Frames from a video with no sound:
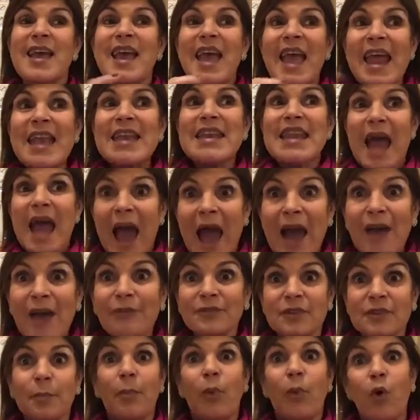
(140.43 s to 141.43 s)
And
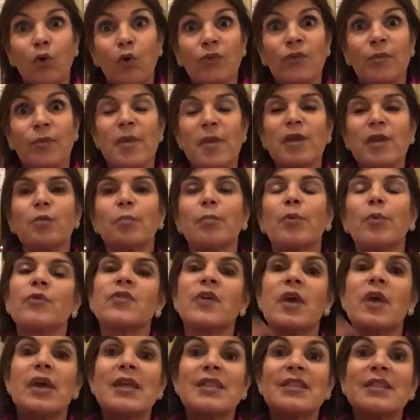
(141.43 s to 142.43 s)
after
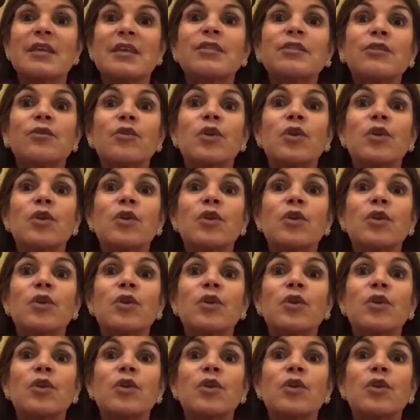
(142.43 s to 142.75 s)
post-menopause, the